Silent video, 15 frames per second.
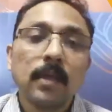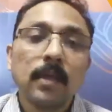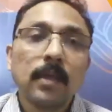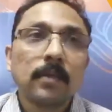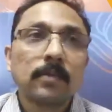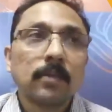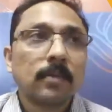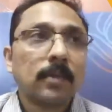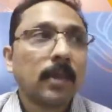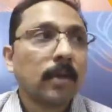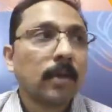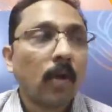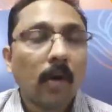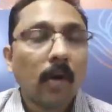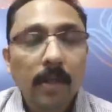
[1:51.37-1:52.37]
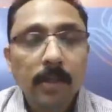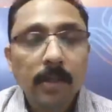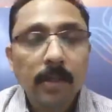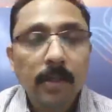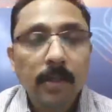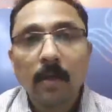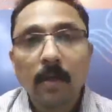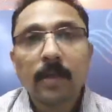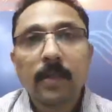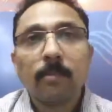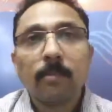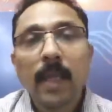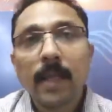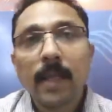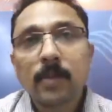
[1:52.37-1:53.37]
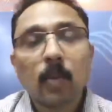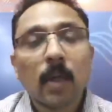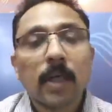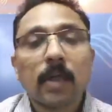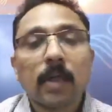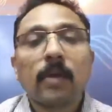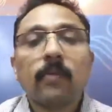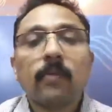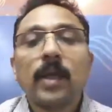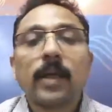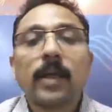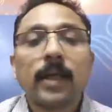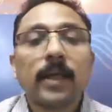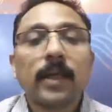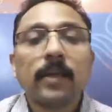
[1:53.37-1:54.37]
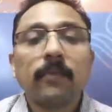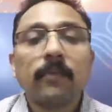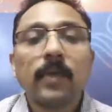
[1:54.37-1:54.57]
So the calls or the mails, whatever we are getting,